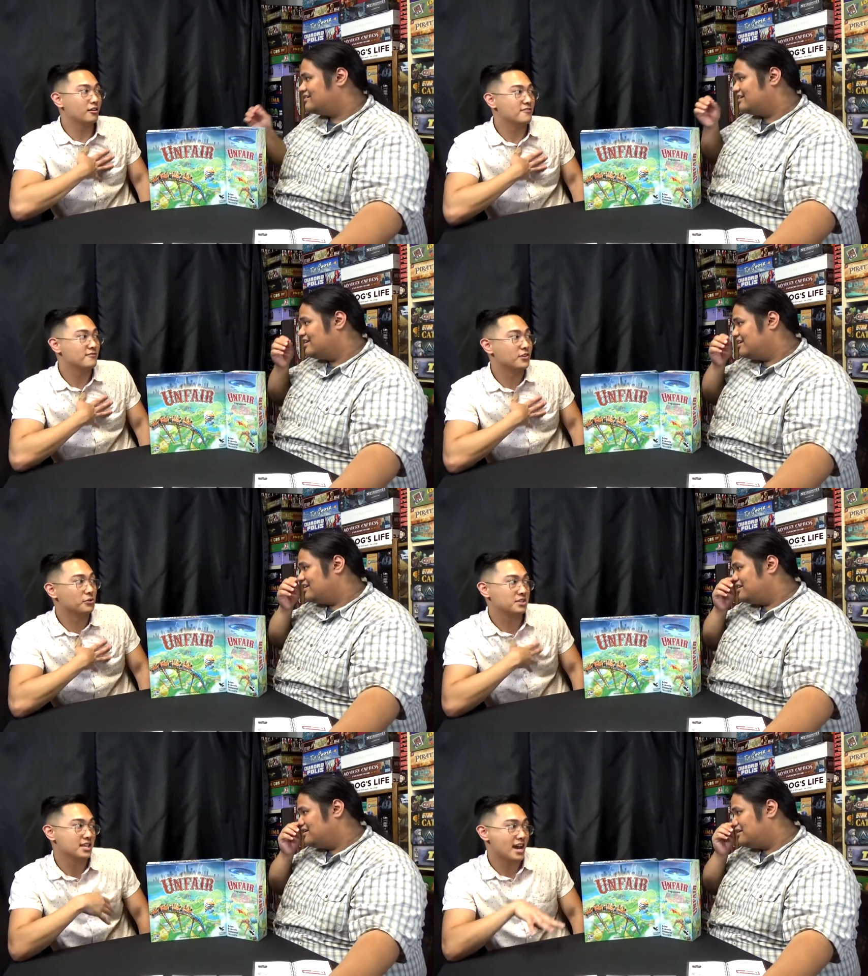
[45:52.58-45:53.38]
Speaker 1: vote
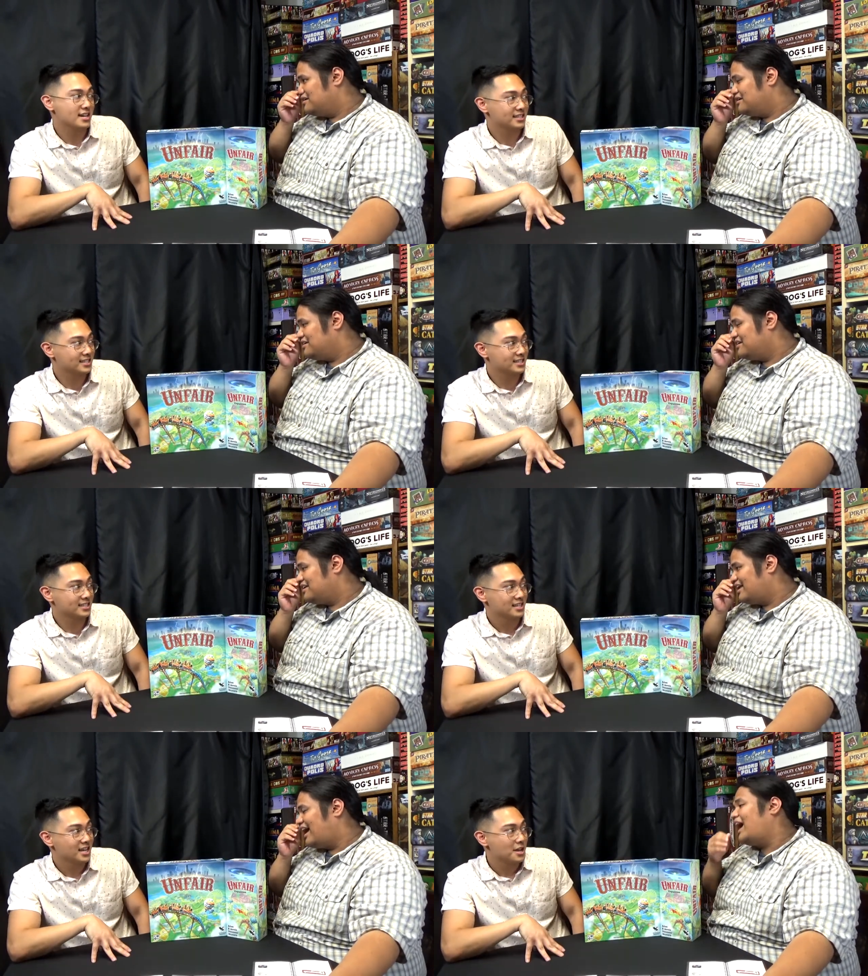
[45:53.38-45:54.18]
yes.
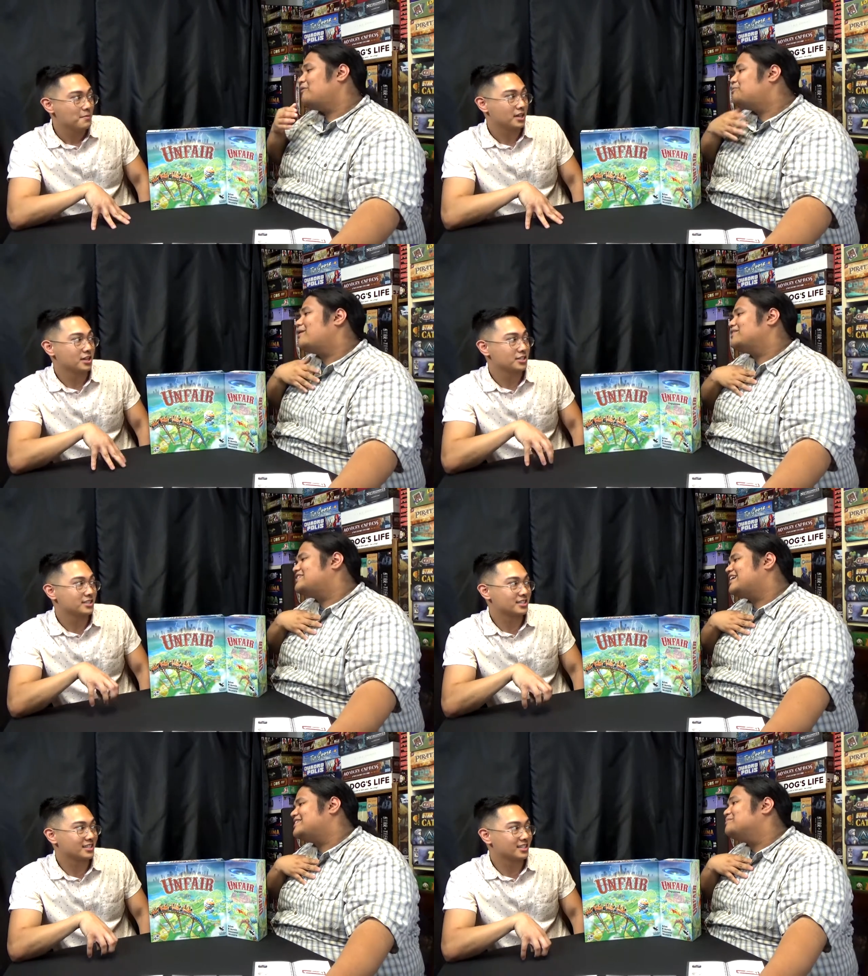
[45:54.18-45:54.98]
I will because, probably
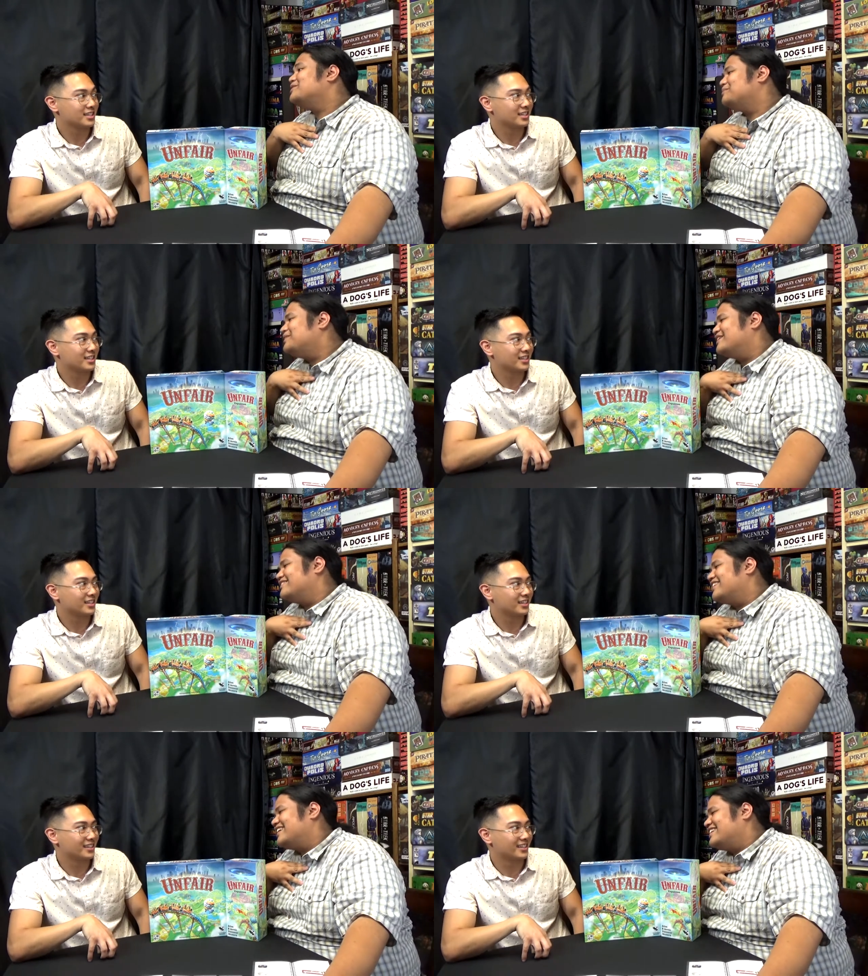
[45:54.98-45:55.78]
take the blue pill,
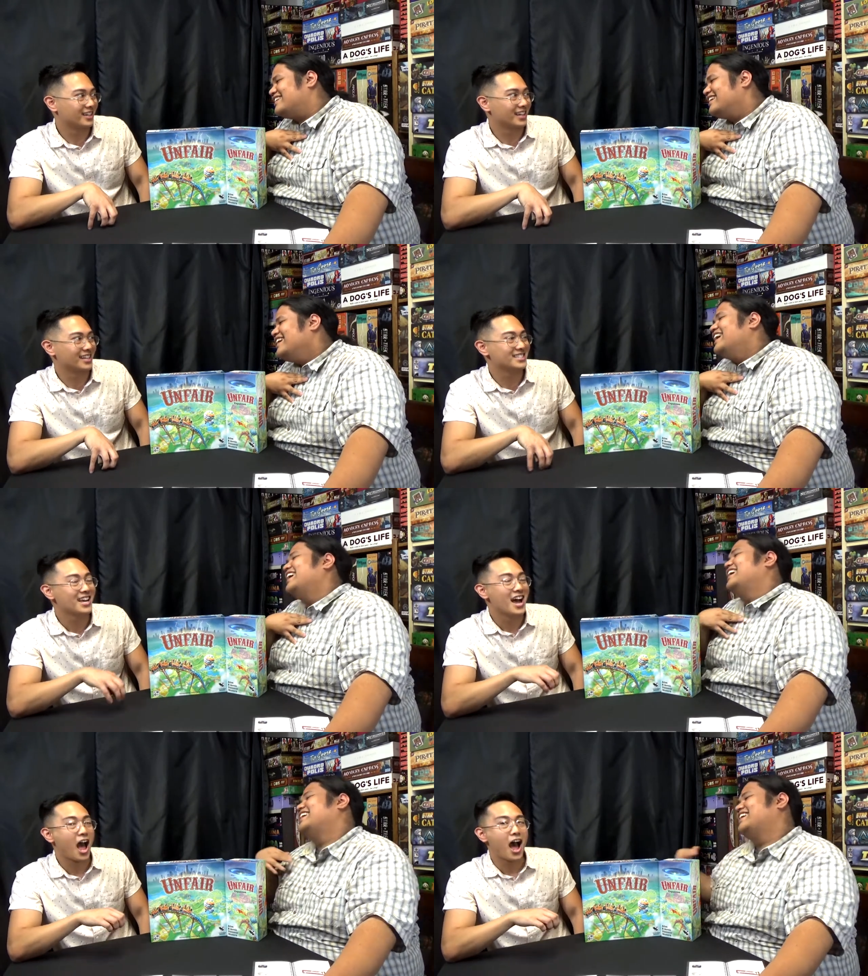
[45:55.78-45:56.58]
right? Yes,
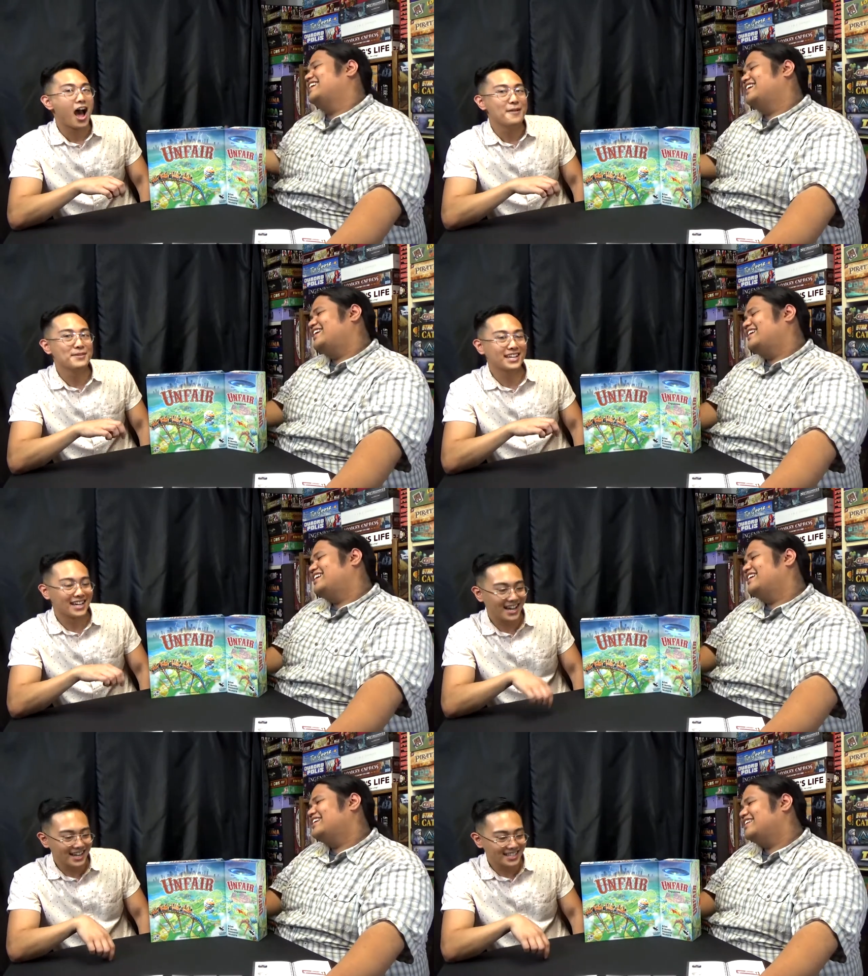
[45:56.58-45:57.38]

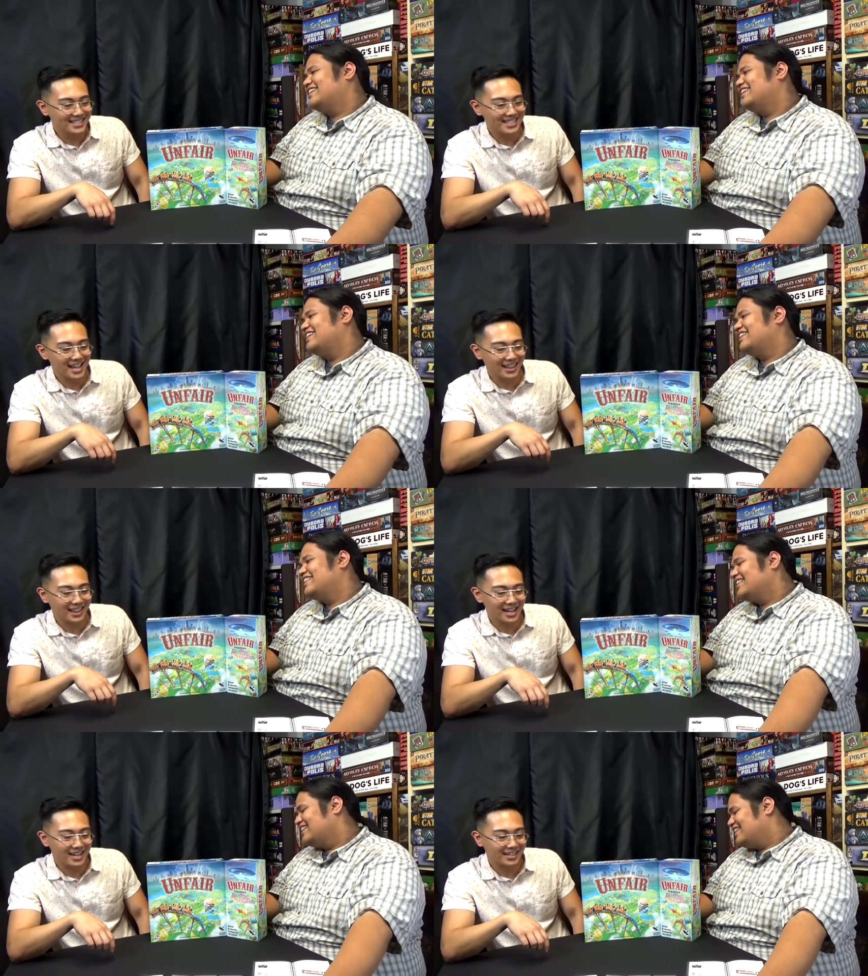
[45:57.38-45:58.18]
because
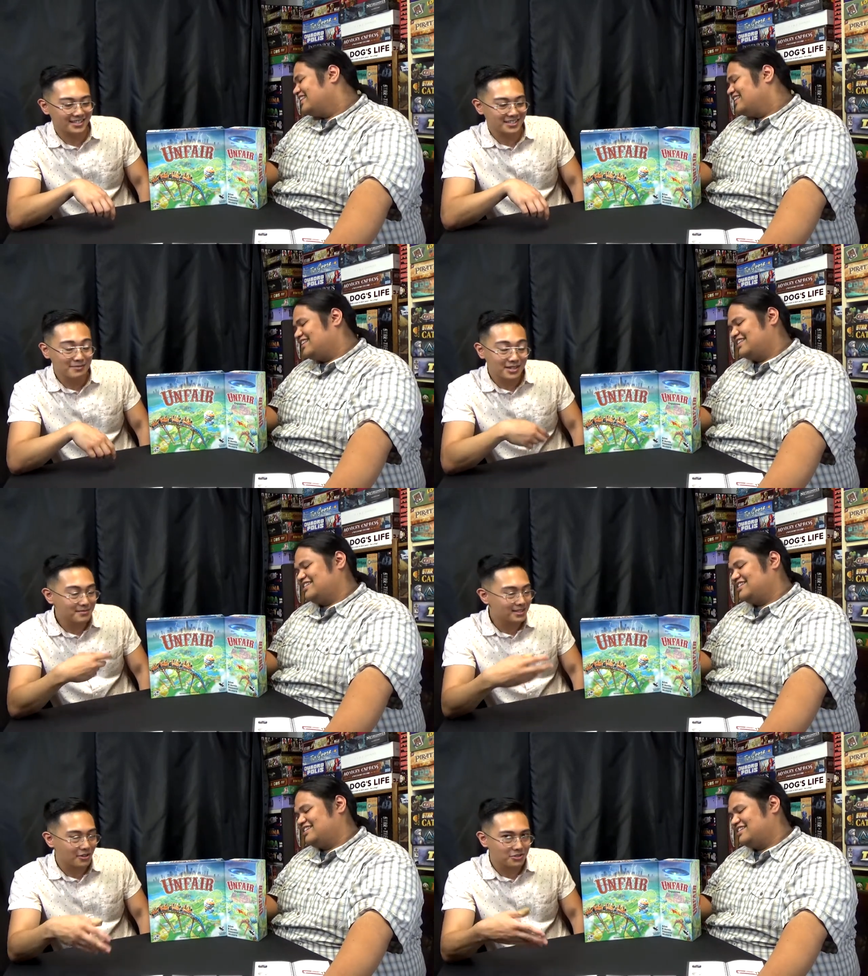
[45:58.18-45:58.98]
like sometimes
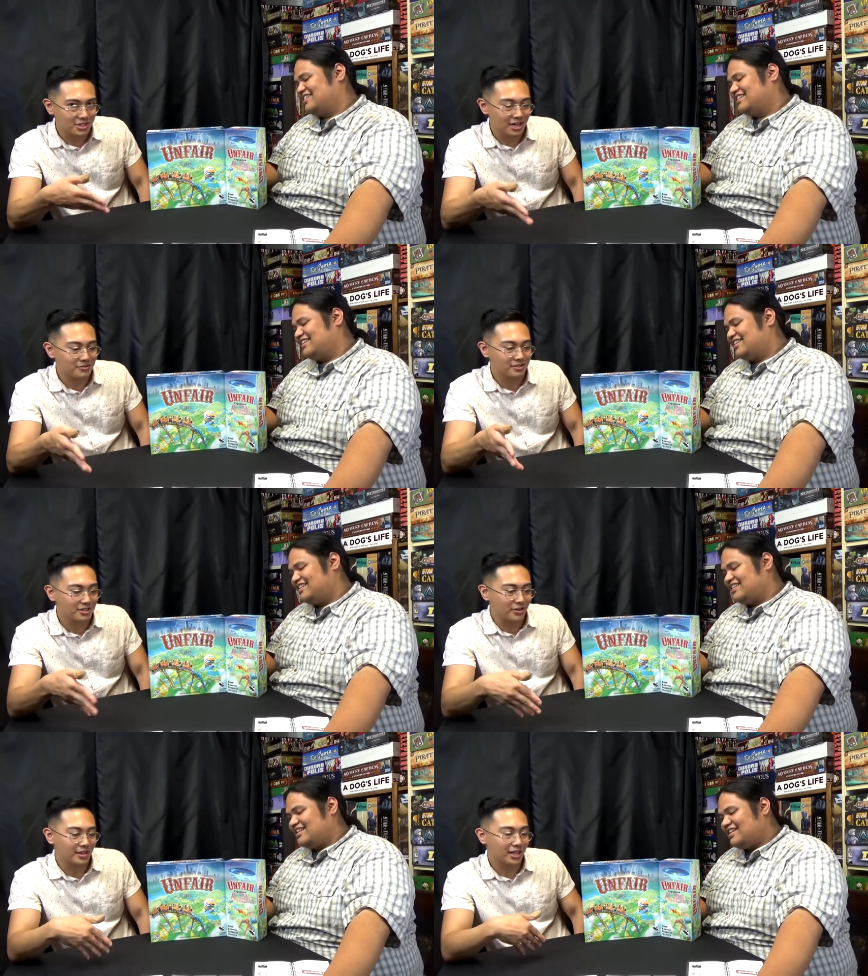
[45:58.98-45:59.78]
those can you
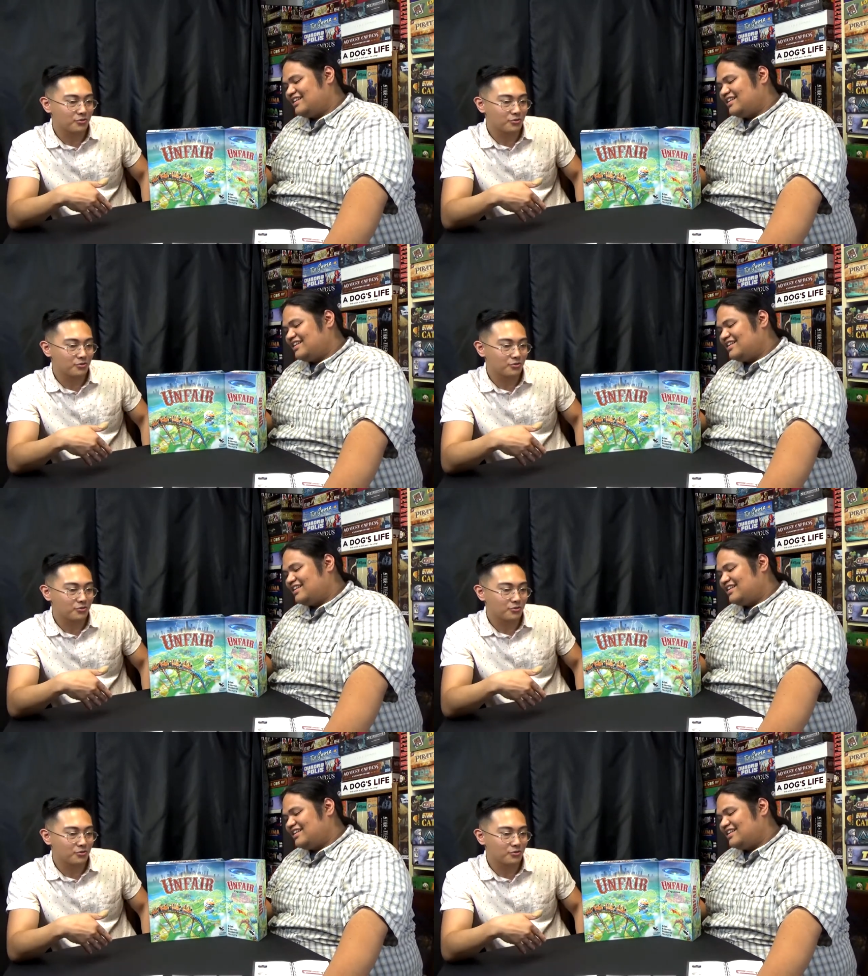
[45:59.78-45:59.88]
know they can